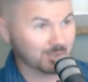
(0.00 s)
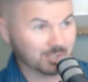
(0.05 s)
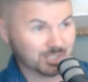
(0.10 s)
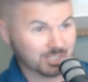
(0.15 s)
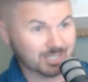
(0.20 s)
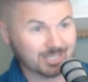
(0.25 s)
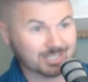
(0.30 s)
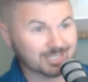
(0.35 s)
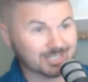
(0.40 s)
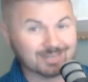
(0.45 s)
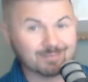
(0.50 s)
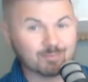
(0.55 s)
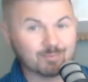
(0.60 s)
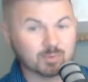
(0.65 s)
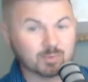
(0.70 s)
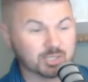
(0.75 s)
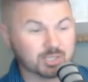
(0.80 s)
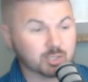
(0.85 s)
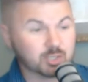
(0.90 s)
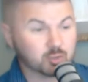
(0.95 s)

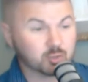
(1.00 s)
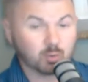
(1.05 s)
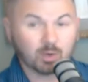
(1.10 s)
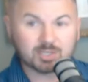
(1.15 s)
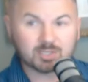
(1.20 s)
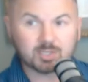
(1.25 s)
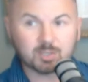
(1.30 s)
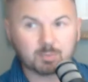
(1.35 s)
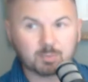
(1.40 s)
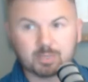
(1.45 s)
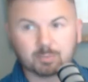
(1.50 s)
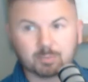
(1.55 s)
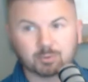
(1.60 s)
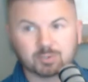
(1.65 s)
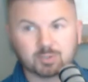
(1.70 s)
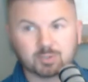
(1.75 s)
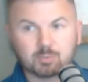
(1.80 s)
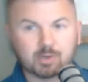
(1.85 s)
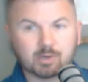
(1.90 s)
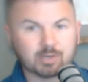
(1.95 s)
she trusted people
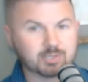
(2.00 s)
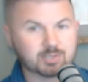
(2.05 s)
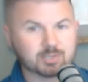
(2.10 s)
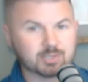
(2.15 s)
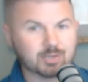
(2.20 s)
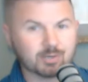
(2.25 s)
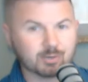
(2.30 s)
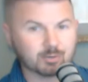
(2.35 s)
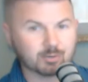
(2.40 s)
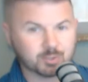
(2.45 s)
too much.